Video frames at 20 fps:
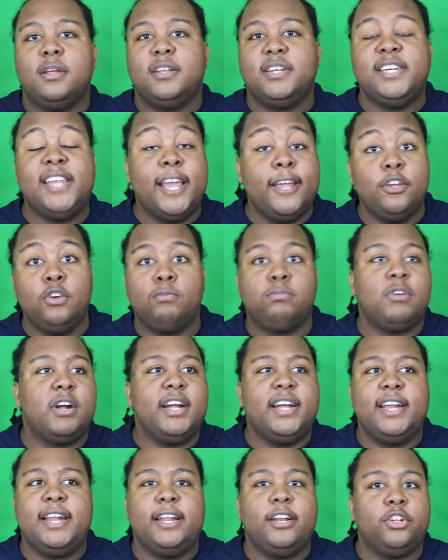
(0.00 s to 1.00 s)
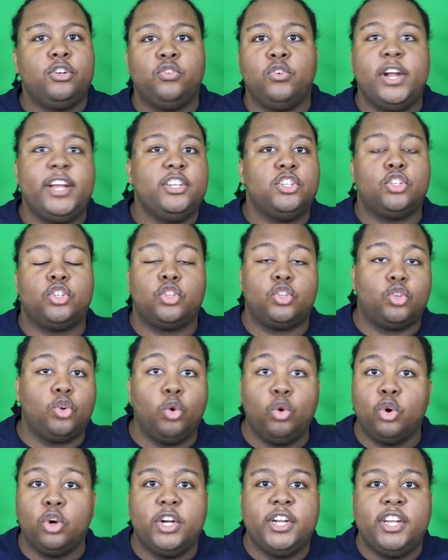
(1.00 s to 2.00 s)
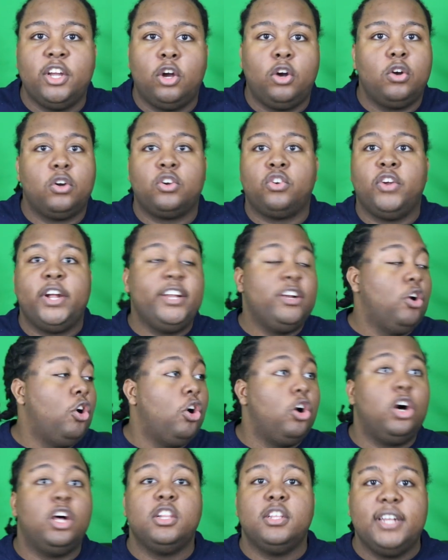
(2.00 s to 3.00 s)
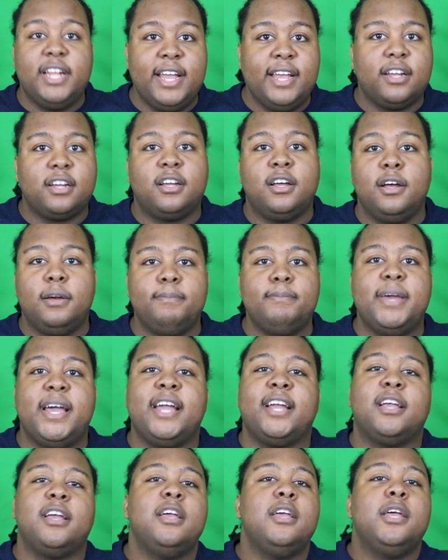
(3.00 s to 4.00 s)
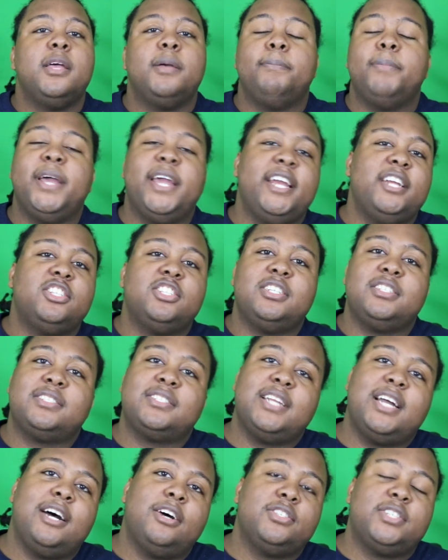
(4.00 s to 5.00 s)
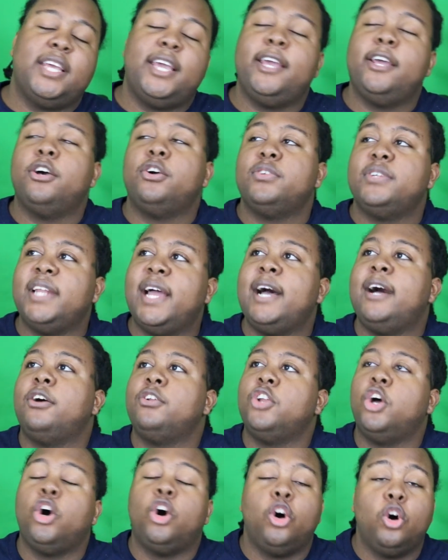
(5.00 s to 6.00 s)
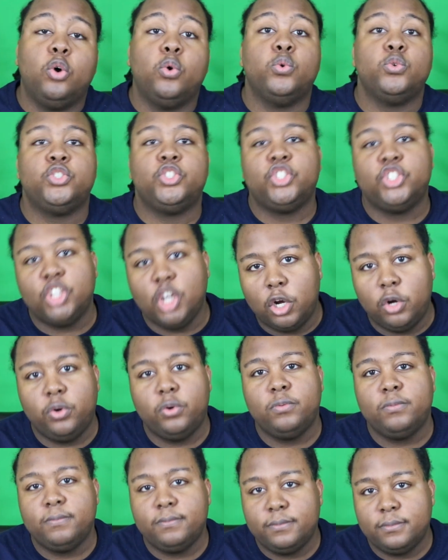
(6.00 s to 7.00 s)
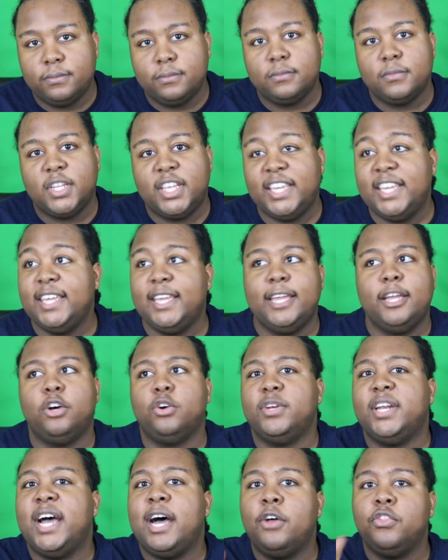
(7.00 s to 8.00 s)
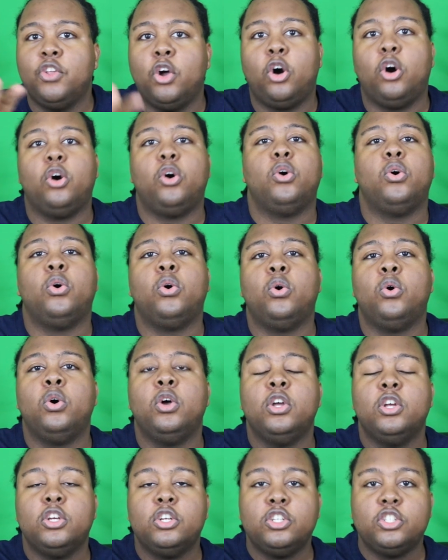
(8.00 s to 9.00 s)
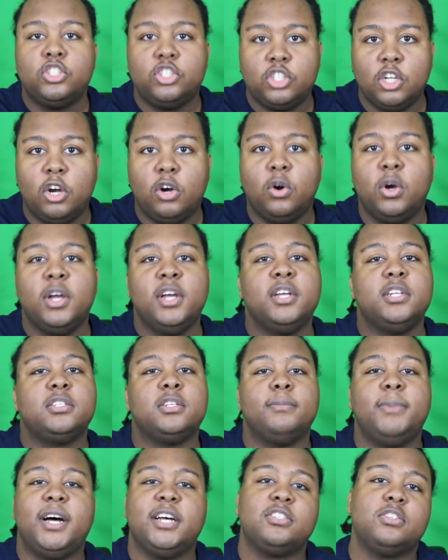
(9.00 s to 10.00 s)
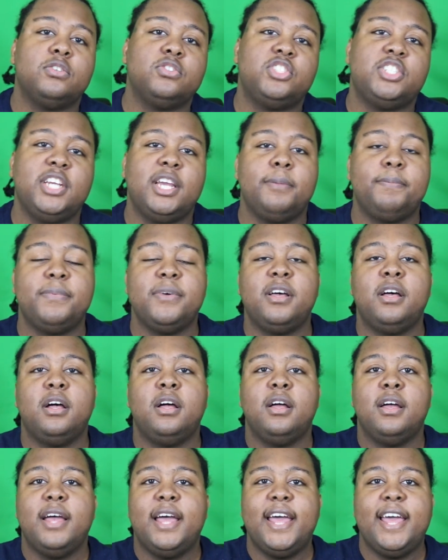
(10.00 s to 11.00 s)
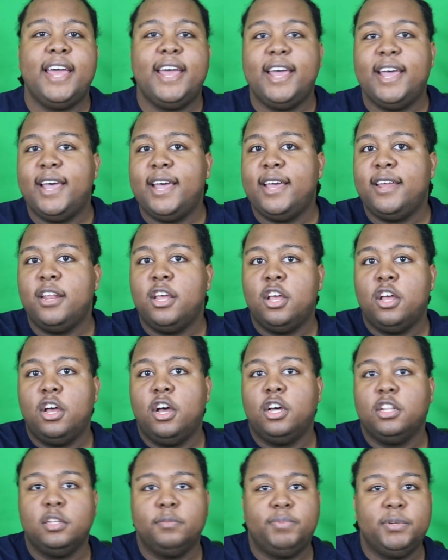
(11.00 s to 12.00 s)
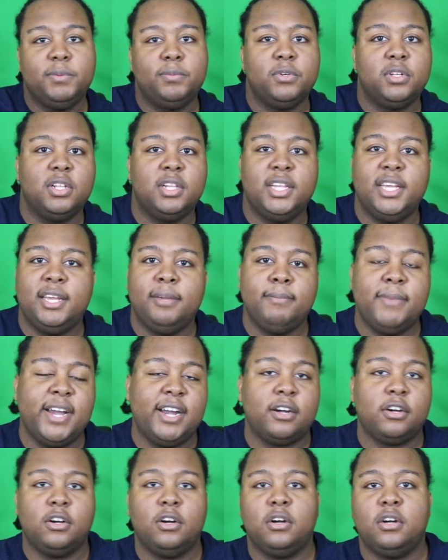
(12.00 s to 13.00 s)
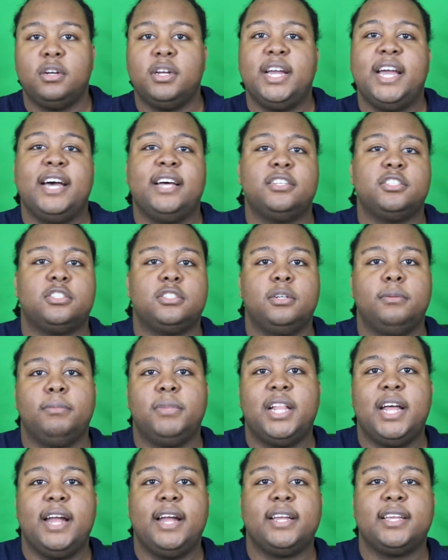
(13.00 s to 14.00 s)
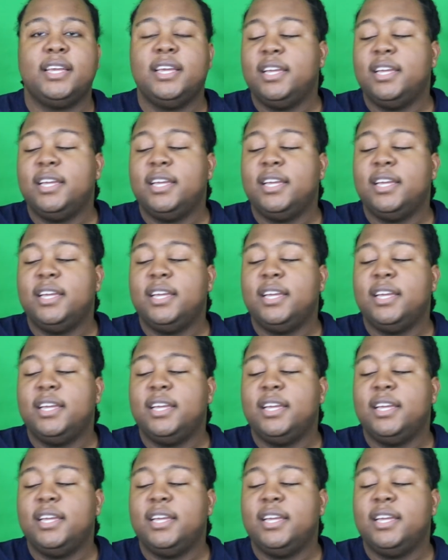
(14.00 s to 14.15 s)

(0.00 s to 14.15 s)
Daniel Bryan had a great story, great all of that comeback. But AJ Styles held down a whole show. He held down the whole show. Tommaso Ciampa had other people to lean back on. Aleister Black.